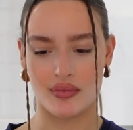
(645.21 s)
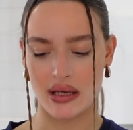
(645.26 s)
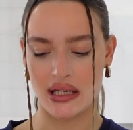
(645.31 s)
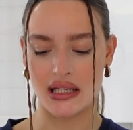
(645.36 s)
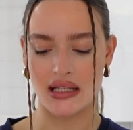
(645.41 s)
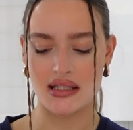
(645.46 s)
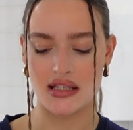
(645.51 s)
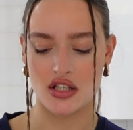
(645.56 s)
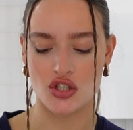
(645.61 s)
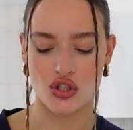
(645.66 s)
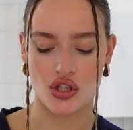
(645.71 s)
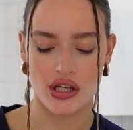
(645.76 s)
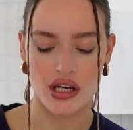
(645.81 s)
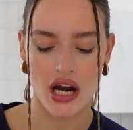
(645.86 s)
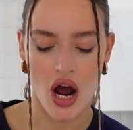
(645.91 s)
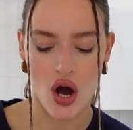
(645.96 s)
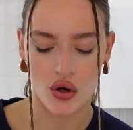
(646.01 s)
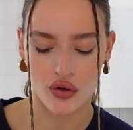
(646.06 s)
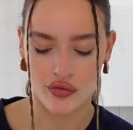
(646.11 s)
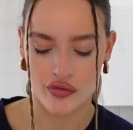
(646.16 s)
minutes I took it
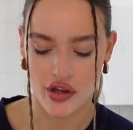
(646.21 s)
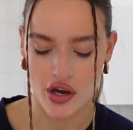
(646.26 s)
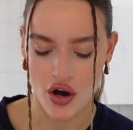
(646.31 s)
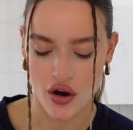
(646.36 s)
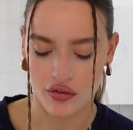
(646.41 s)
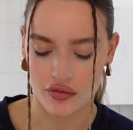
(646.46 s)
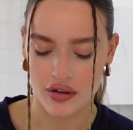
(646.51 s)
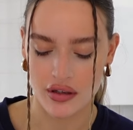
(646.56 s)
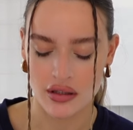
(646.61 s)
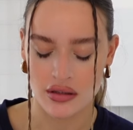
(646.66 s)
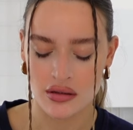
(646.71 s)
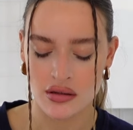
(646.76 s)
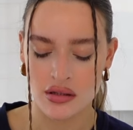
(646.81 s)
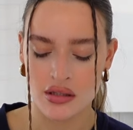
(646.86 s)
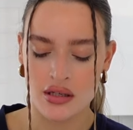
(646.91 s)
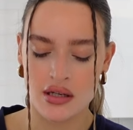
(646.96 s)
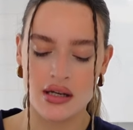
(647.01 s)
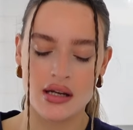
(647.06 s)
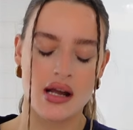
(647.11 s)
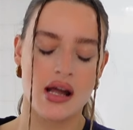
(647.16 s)
out of the oven.
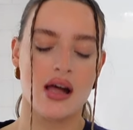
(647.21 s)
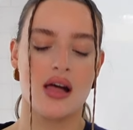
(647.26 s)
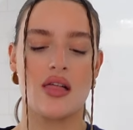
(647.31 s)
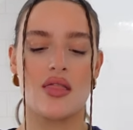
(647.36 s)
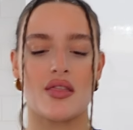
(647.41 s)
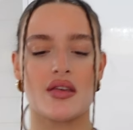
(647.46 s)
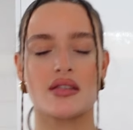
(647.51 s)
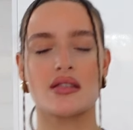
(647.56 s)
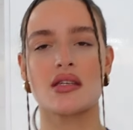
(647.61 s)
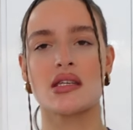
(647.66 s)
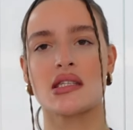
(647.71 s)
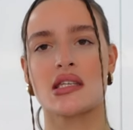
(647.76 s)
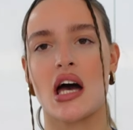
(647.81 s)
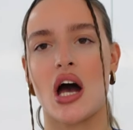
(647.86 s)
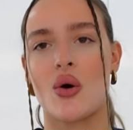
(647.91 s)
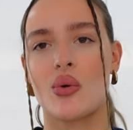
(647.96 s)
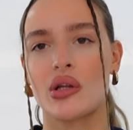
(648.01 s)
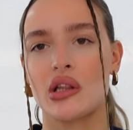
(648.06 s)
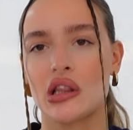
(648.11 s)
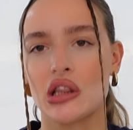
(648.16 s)
This is
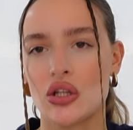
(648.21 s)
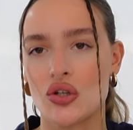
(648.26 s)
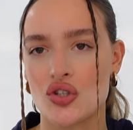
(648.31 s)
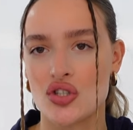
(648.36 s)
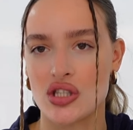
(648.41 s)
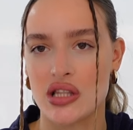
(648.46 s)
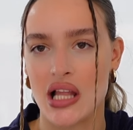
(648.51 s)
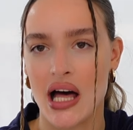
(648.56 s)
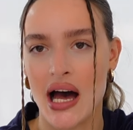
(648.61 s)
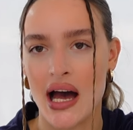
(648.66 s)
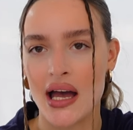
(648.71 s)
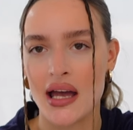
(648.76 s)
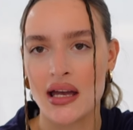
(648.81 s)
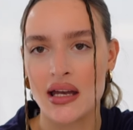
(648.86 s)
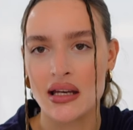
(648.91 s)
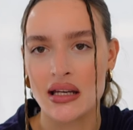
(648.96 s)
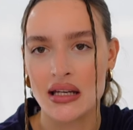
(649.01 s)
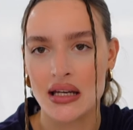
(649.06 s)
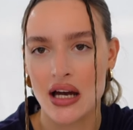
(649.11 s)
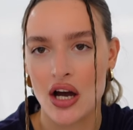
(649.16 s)
how it looks
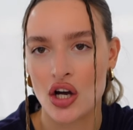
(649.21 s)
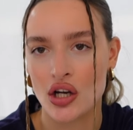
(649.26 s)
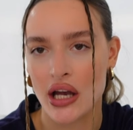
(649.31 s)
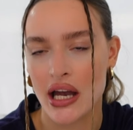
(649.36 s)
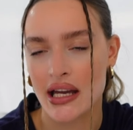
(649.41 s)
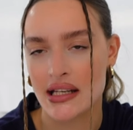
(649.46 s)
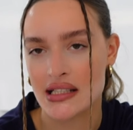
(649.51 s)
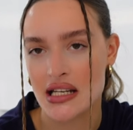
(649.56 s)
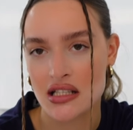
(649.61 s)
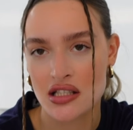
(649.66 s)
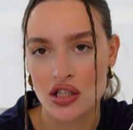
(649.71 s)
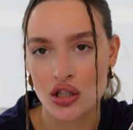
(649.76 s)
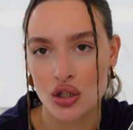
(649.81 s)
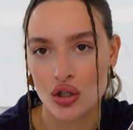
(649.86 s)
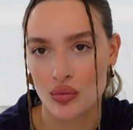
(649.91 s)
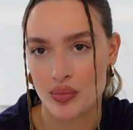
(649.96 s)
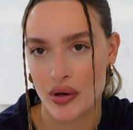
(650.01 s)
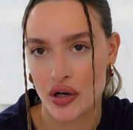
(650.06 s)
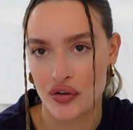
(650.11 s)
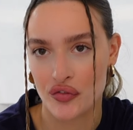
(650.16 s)
like. Okay, it doesn't
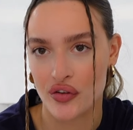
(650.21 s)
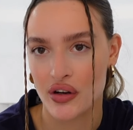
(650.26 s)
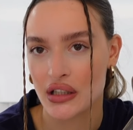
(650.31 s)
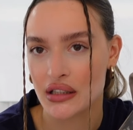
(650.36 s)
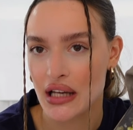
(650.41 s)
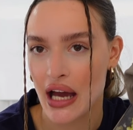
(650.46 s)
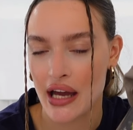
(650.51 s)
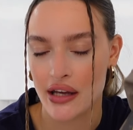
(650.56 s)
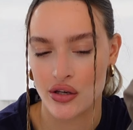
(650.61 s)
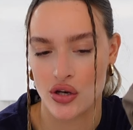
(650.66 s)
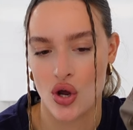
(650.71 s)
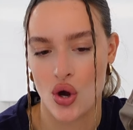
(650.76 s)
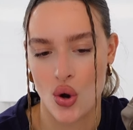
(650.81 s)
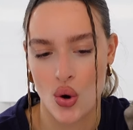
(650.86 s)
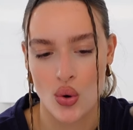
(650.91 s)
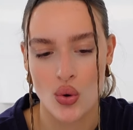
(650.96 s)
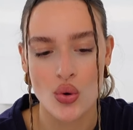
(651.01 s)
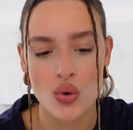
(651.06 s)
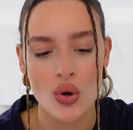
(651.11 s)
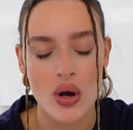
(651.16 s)
look perfect, I
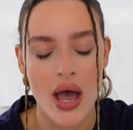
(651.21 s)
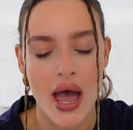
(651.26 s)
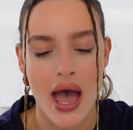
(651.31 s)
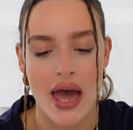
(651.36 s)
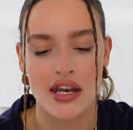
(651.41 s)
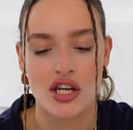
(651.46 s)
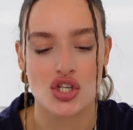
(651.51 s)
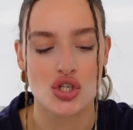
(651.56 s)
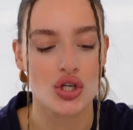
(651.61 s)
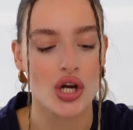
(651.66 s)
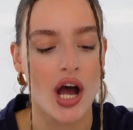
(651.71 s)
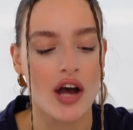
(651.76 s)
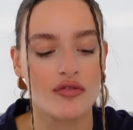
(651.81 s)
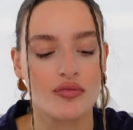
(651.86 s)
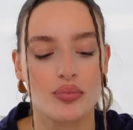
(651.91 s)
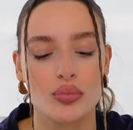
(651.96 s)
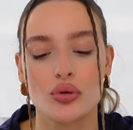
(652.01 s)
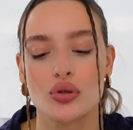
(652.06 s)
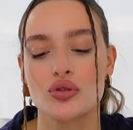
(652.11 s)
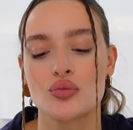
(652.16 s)
know, and I should have
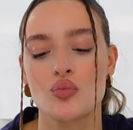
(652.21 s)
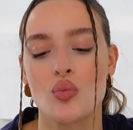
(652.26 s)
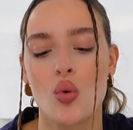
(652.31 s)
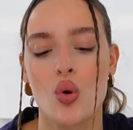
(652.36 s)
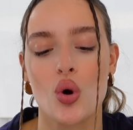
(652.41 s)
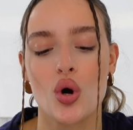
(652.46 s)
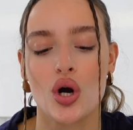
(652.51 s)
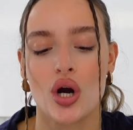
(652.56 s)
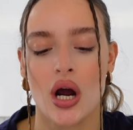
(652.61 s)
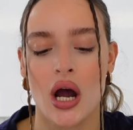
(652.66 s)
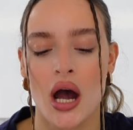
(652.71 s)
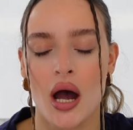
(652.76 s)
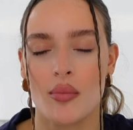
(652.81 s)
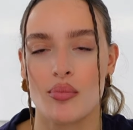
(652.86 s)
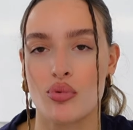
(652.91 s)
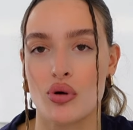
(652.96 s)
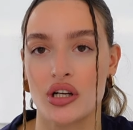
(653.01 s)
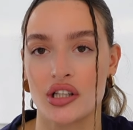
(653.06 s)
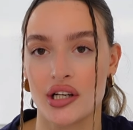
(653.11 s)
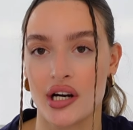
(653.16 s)
put more
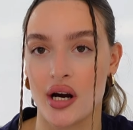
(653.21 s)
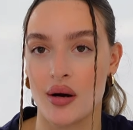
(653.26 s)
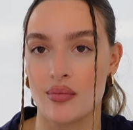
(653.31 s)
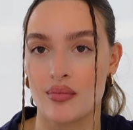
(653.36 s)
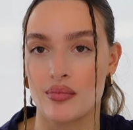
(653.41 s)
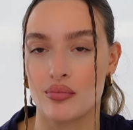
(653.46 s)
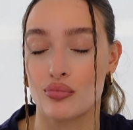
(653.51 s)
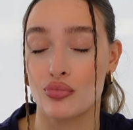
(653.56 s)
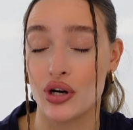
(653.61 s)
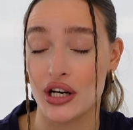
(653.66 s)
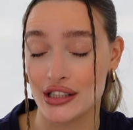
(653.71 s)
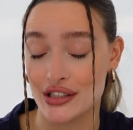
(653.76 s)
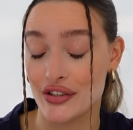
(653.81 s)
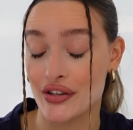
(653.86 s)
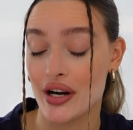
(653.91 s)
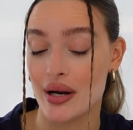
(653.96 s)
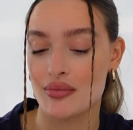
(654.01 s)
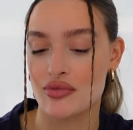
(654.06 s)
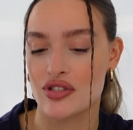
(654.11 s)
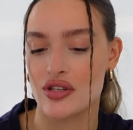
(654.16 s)

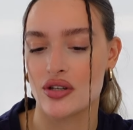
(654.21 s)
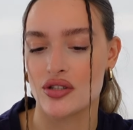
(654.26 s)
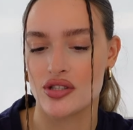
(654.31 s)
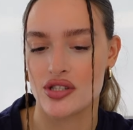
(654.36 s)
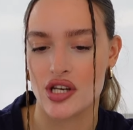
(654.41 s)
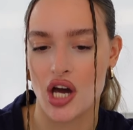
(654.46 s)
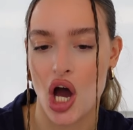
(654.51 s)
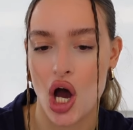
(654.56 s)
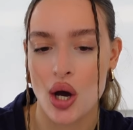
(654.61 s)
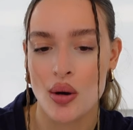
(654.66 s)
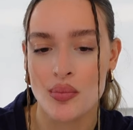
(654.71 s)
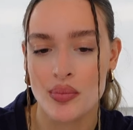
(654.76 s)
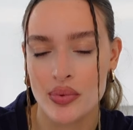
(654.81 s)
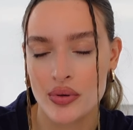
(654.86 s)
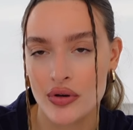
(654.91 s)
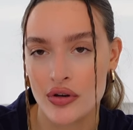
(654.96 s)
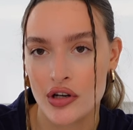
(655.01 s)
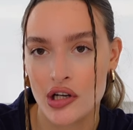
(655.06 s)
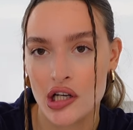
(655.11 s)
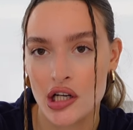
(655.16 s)
breadcrumbs on
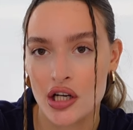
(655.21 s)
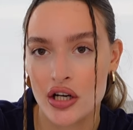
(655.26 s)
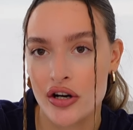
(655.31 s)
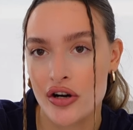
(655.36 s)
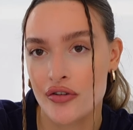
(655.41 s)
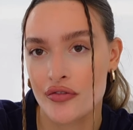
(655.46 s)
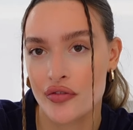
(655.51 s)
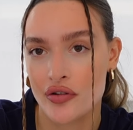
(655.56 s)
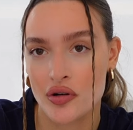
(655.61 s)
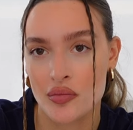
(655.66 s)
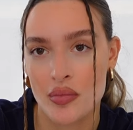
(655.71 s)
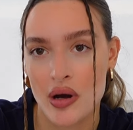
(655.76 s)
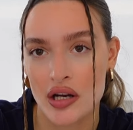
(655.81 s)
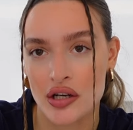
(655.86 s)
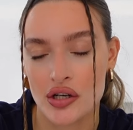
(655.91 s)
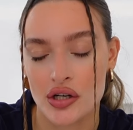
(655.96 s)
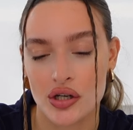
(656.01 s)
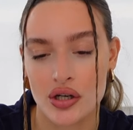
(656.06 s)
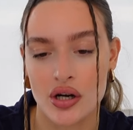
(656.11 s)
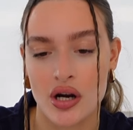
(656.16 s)
top for a
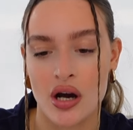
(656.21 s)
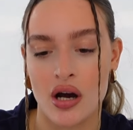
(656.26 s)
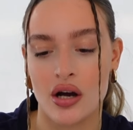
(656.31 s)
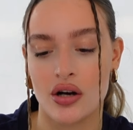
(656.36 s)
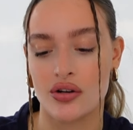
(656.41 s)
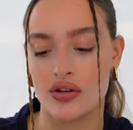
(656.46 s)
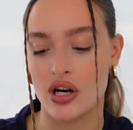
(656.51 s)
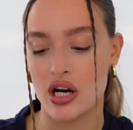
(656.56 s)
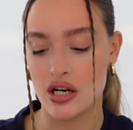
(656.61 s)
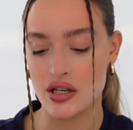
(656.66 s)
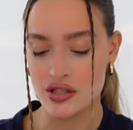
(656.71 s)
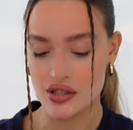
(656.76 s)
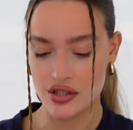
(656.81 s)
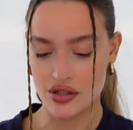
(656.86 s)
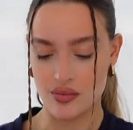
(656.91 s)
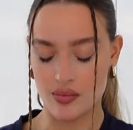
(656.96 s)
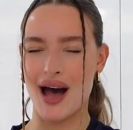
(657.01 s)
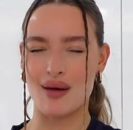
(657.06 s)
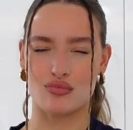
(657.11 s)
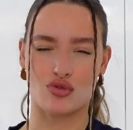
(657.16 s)
better crust.
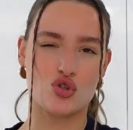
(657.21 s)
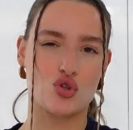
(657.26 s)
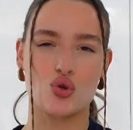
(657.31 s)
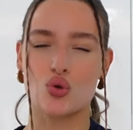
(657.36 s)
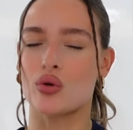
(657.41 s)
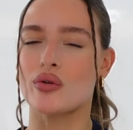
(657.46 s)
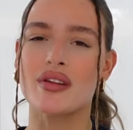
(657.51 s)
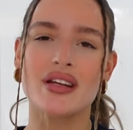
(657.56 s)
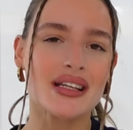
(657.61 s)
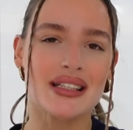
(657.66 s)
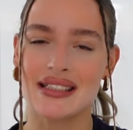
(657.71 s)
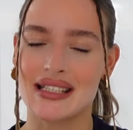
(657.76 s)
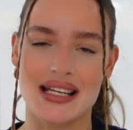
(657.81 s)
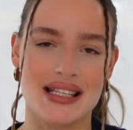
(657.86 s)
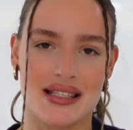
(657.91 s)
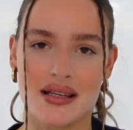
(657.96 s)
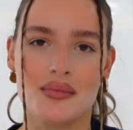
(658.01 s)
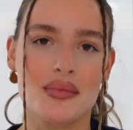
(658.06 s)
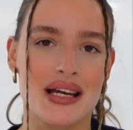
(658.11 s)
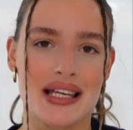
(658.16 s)
I'm sure that it
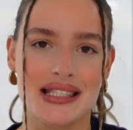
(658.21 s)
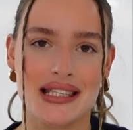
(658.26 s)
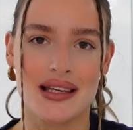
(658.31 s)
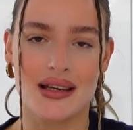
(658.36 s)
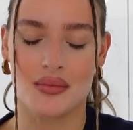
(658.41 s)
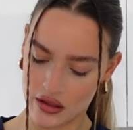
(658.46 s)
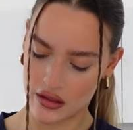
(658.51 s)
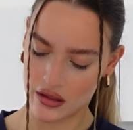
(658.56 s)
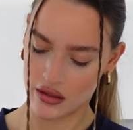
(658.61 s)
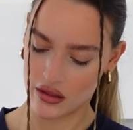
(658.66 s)
tastes amazing.